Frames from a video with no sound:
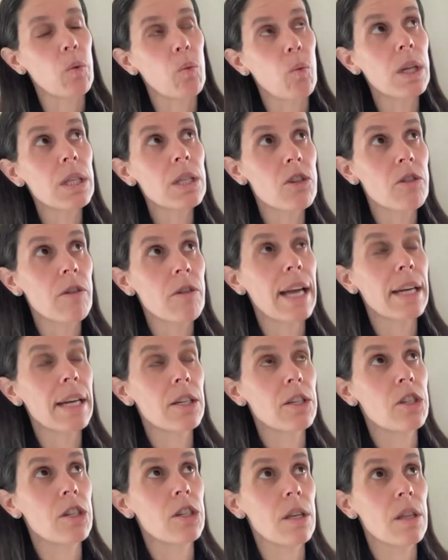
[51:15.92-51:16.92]
one
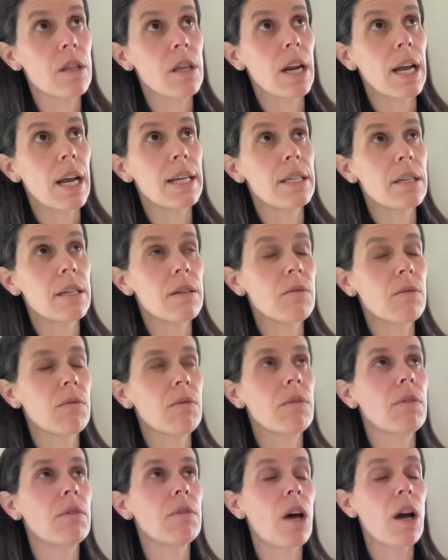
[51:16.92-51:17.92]
strategy that I didn't
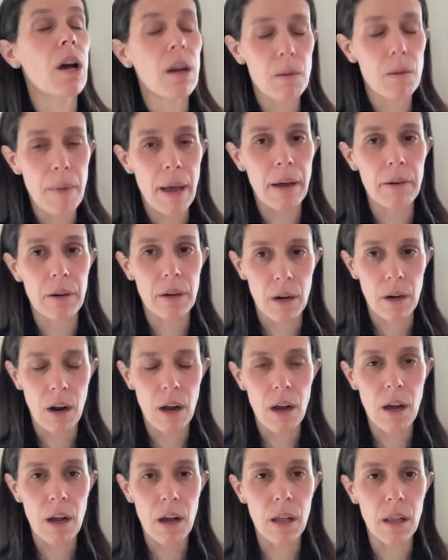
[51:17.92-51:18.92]
talk about at
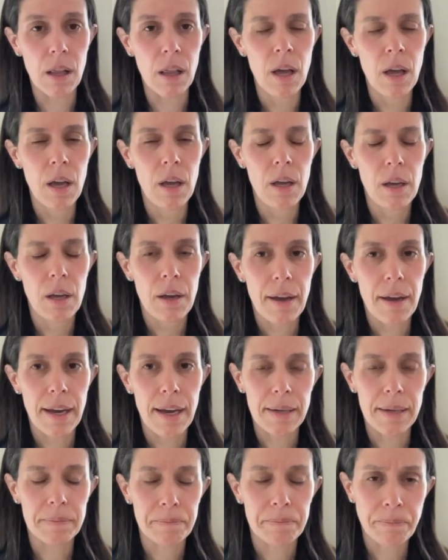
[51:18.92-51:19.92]
all,
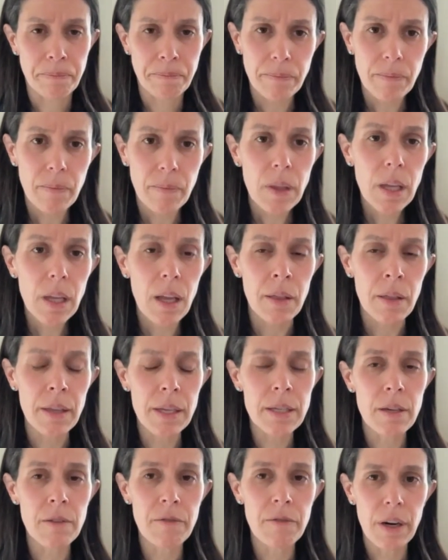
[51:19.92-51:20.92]

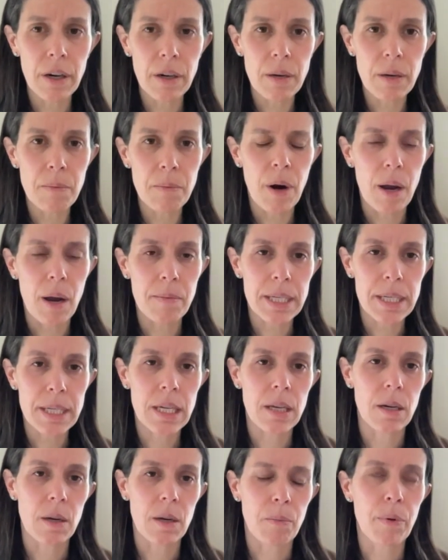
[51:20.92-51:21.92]
that's a very
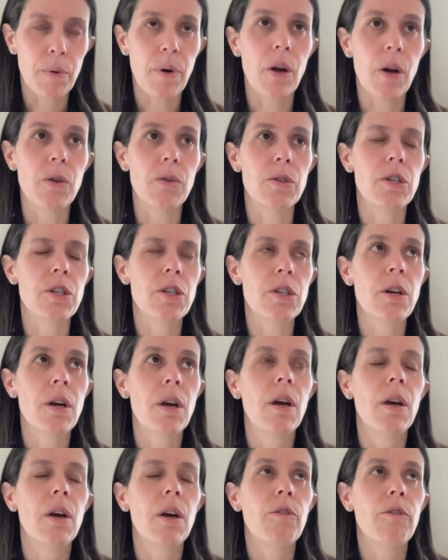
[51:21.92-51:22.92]
promising approach
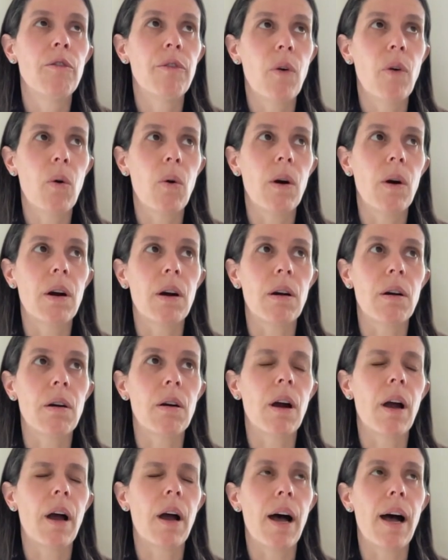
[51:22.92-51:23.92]

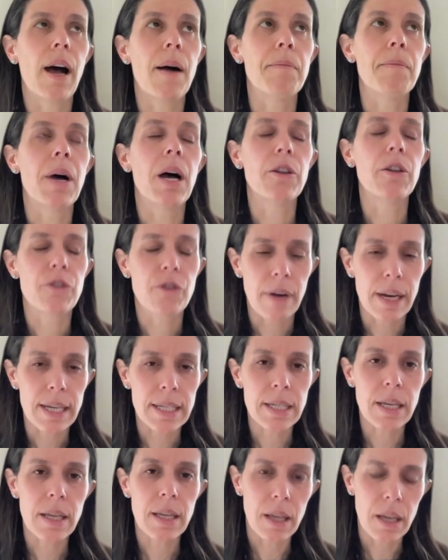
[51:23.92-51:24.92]
for
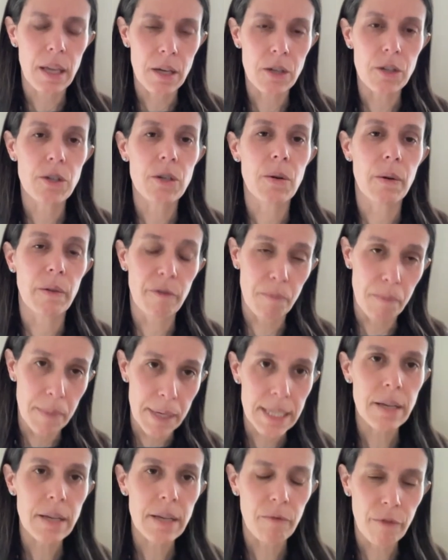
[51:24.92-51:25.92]
addressing the issue of
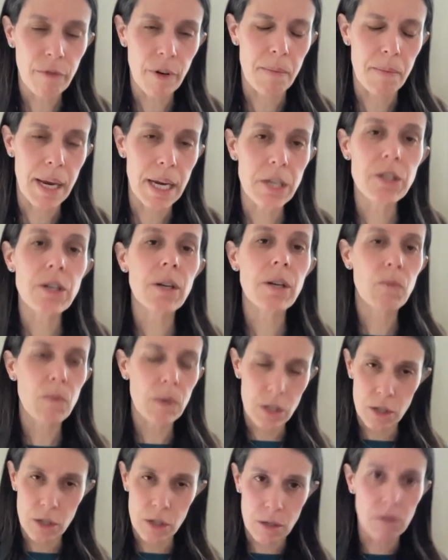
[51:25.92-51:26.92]
misinformation,
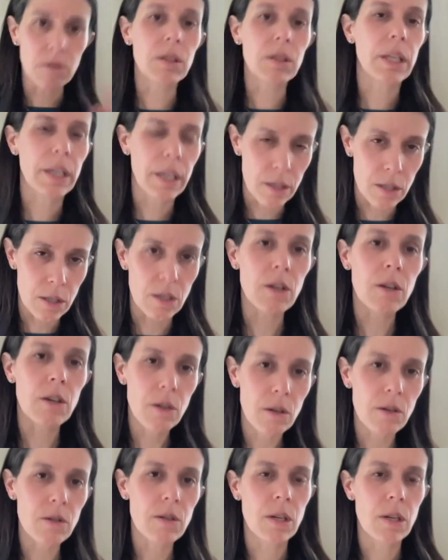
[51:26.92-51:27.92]
which certainly is a
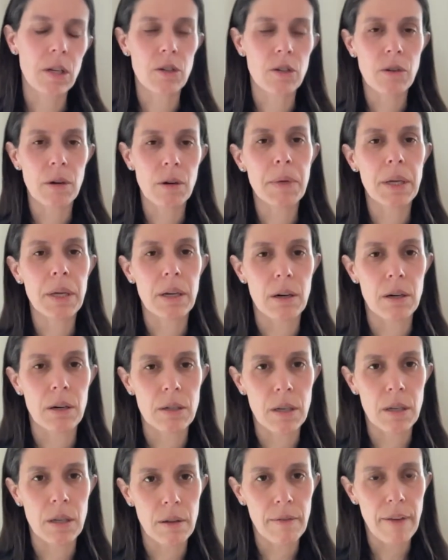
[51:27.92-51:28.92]
huge contributor
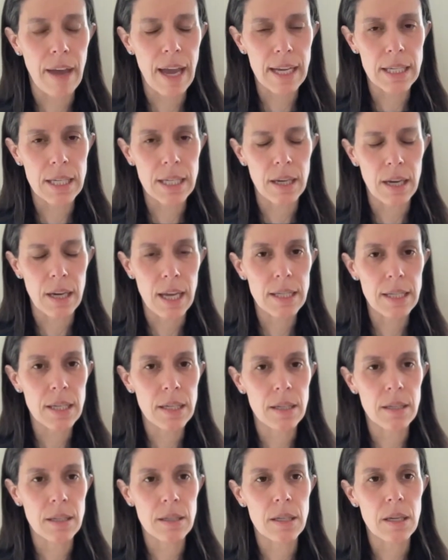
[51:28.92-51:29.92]
to the vaccine
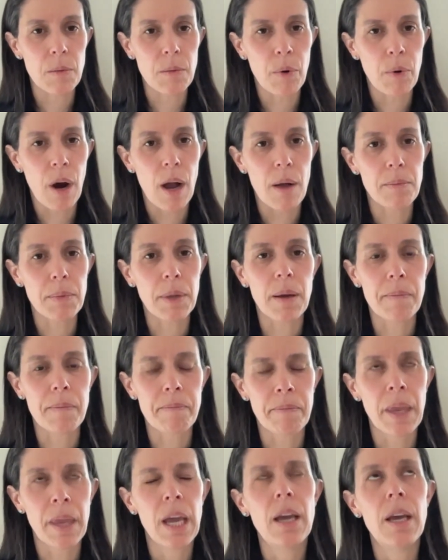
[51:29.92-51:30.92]
hesitancy
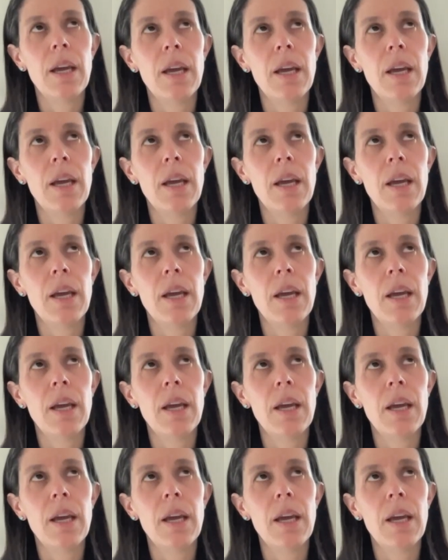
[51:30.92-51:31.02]
problem,